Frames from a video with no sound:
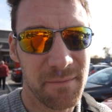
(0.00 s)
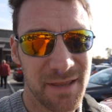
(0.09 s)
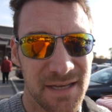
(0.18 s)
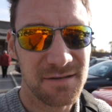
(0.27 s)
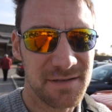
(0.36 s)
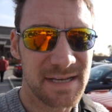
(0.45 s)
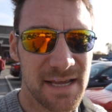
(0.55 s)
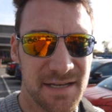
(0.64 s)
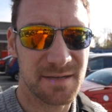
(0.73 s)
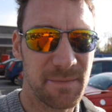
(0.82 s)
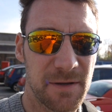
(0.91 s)
mean, they do say
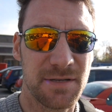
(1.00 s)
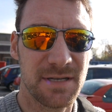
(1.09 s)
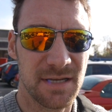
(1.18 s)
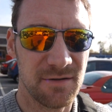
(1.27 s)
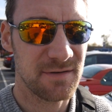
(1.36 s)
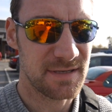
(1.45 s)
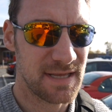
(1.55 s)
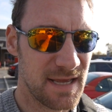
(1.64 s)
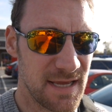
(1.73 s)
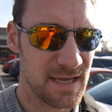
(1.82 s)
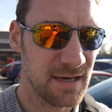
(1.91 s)
you're supposed to use
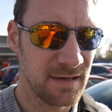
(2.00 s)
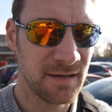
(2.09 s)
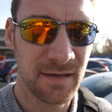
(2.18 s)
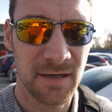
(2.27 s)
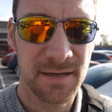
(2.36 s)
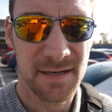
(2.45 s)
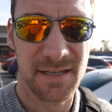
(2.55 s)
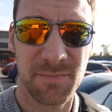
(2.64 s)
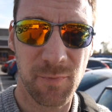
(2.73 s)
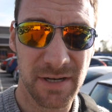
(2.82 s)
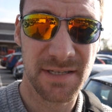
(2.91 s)
the
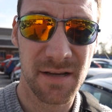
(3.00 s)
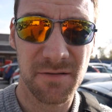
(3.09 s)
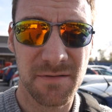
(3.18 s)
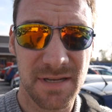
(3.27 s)
Nespresso